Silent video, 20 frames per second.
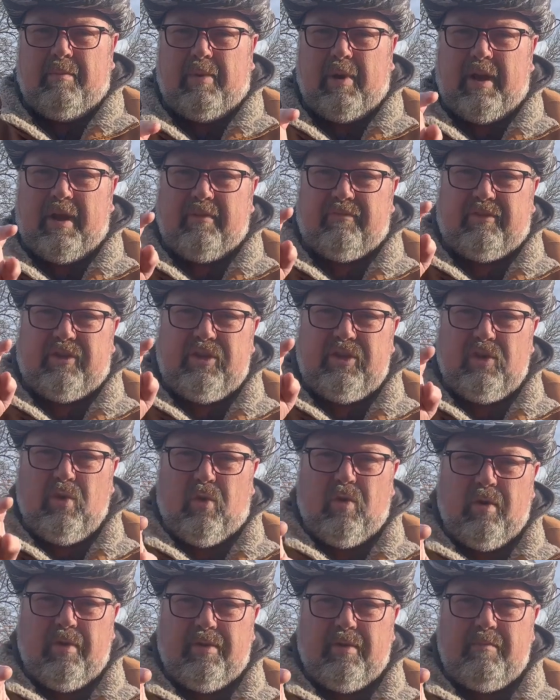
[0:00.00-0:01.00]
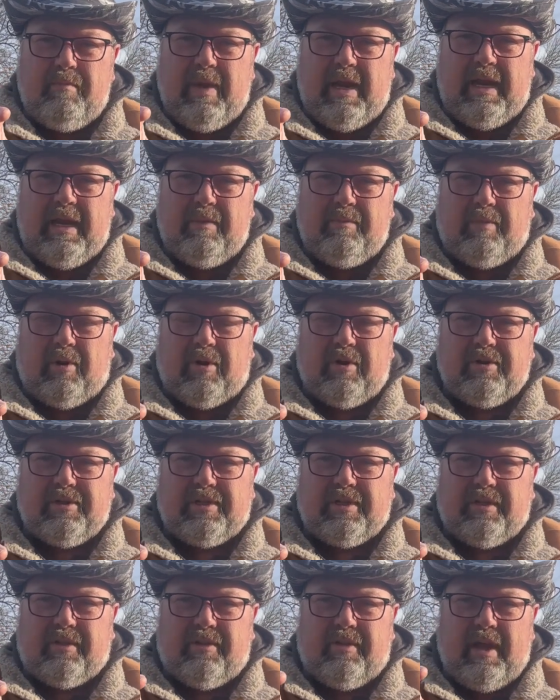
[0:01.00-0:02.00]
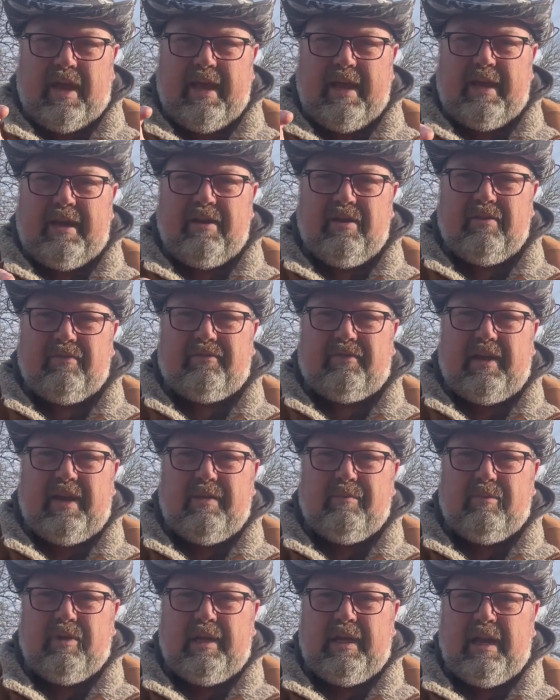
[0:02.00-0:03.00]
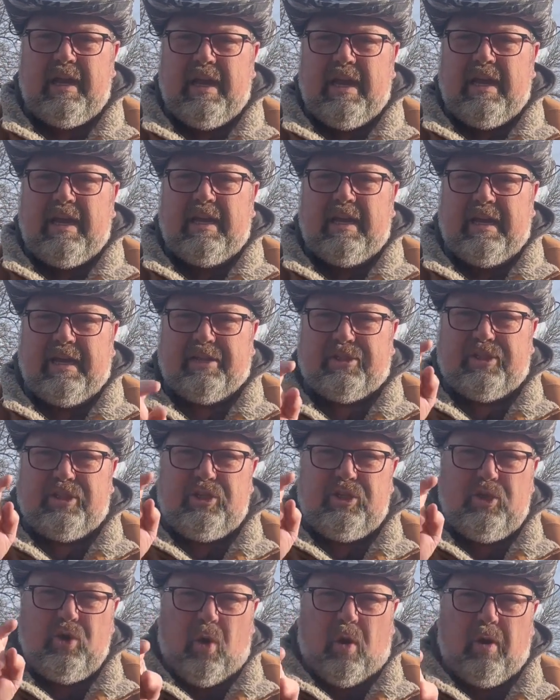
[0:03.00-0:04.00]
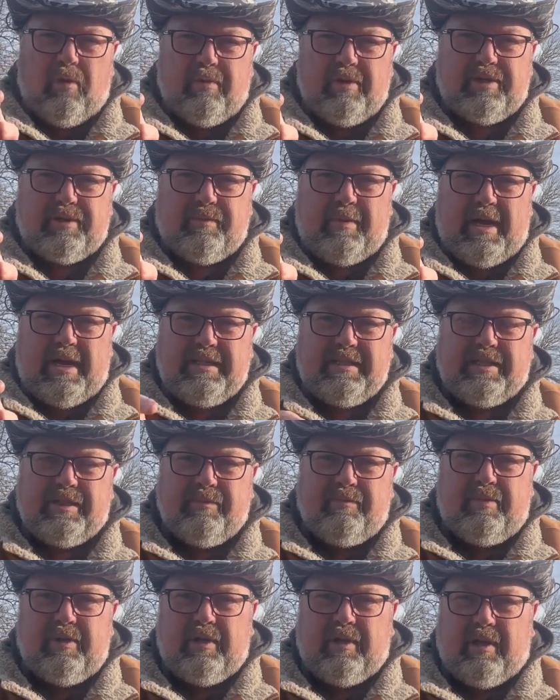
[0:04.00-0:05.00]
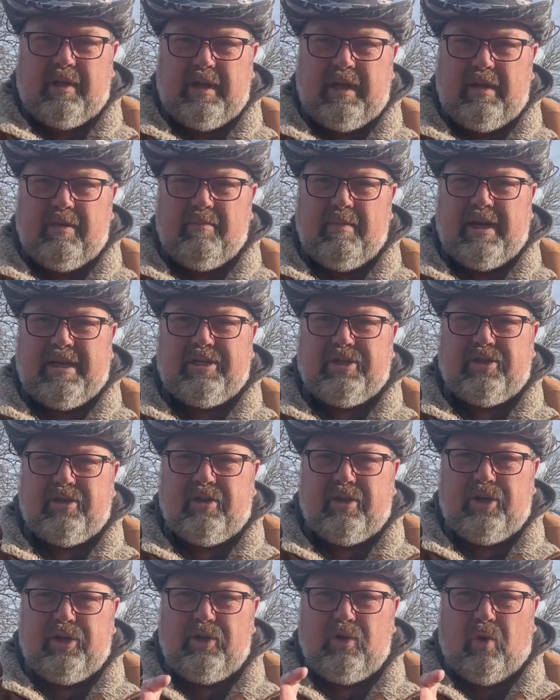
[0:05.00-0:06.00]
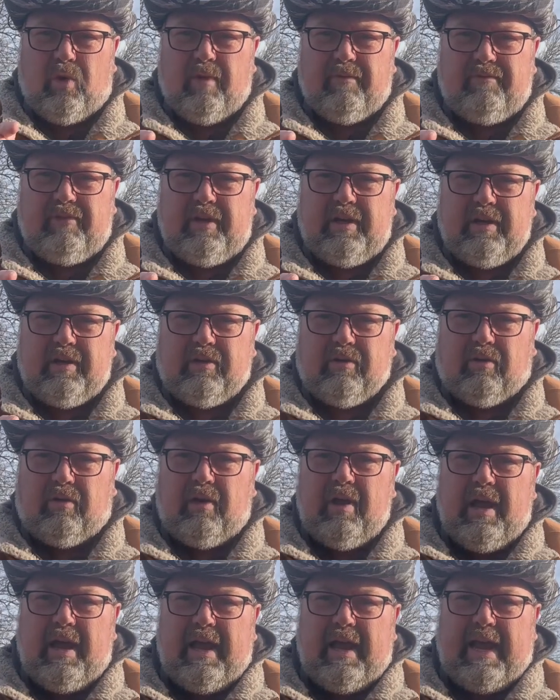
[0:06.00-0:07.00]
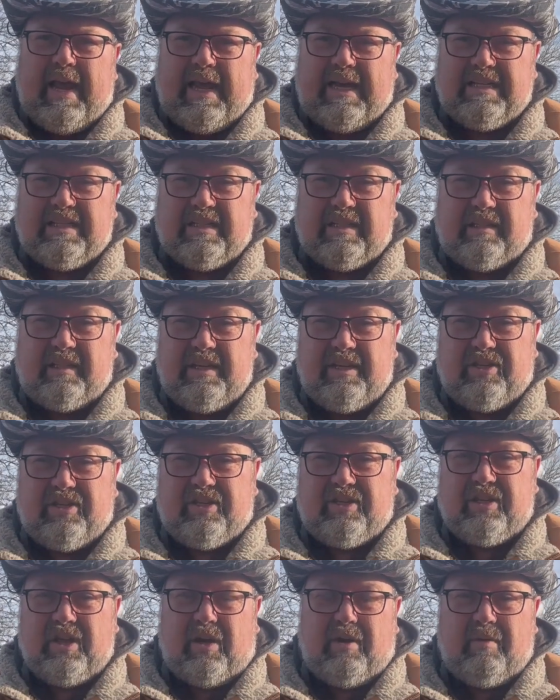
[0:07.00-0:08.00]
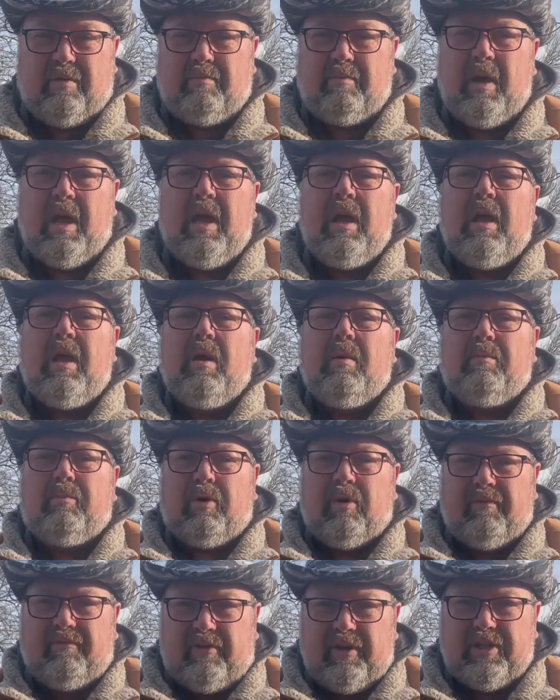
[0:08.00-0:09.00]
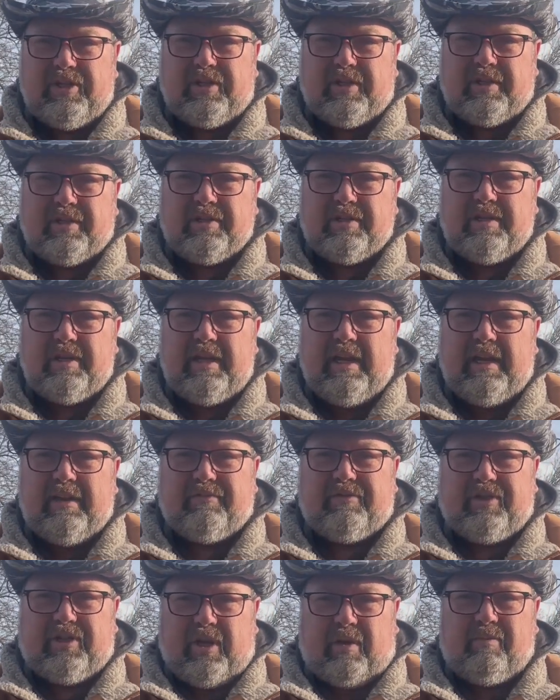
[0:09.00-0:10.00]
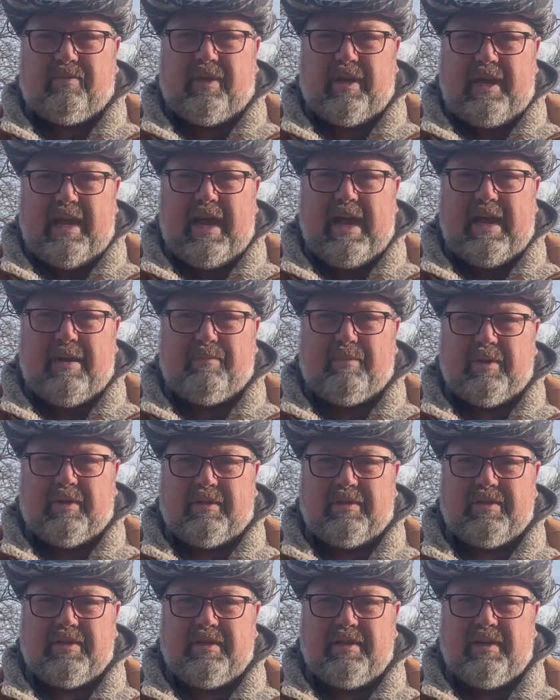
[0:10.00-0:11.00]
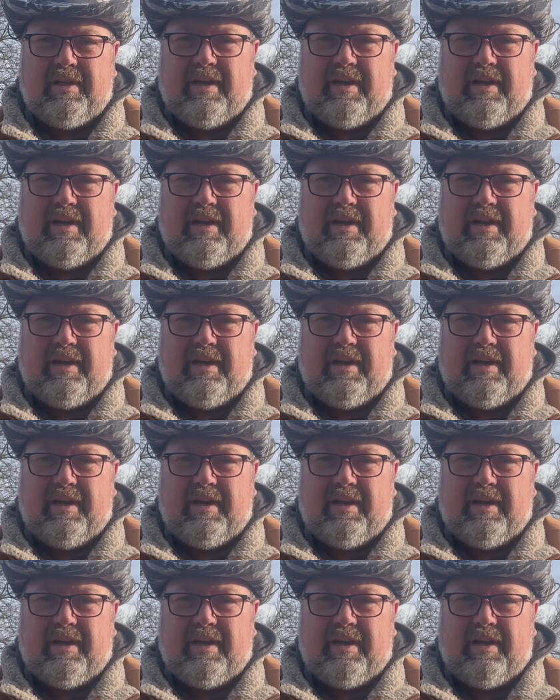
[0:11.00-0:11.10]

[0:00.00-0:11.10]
But if you're the main person, the head of the family, it's your responsibility to make sure your vehicle has at least some provisions if something happens.